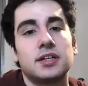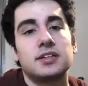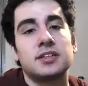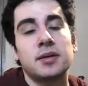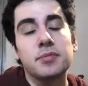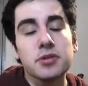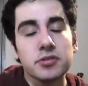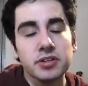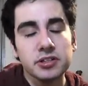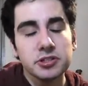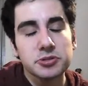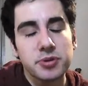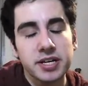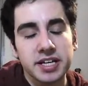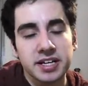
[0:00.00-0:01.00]
Number
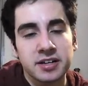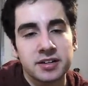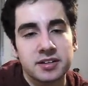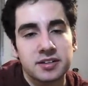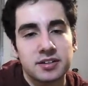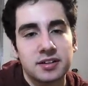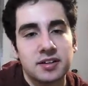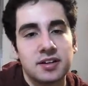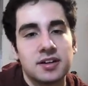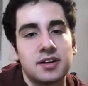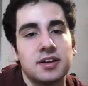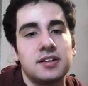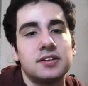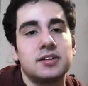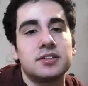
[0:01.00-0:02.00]
320.
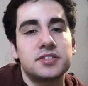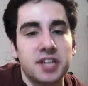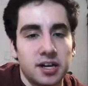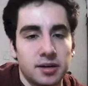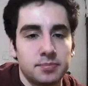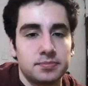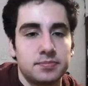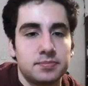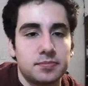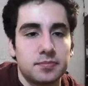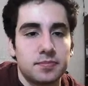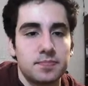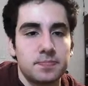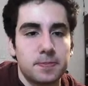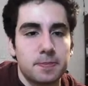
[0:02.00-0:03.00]
Sum.
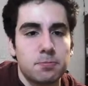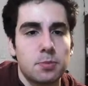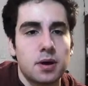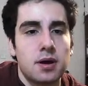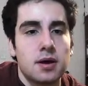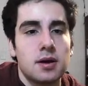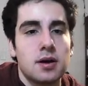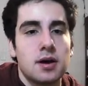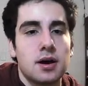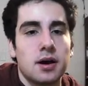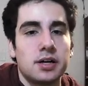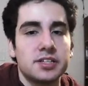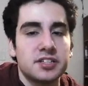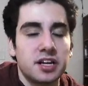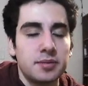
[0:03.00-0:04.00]

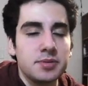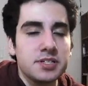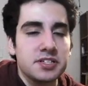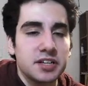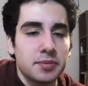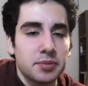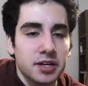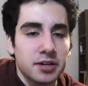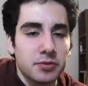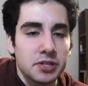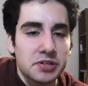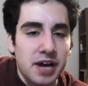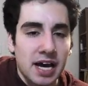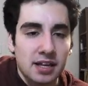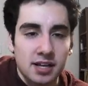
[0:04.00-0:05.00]
A sum is something when
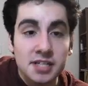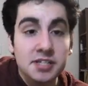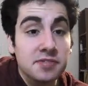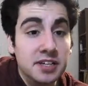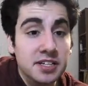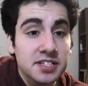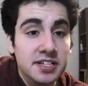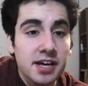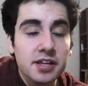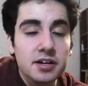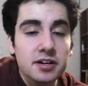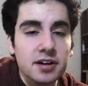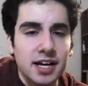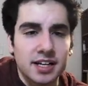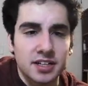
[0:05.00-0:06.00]
you add lots of things
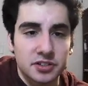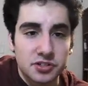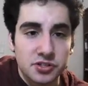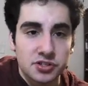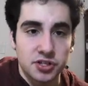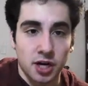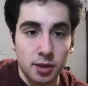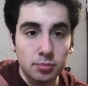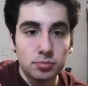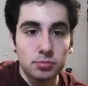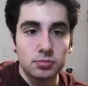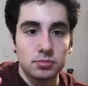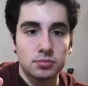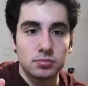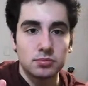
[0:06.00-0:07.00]
together and it's some
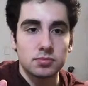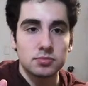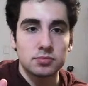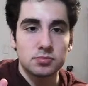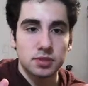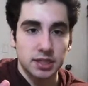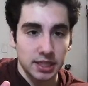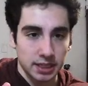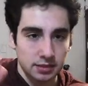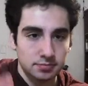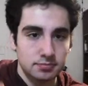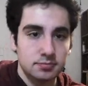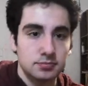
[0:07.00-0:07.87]
thing.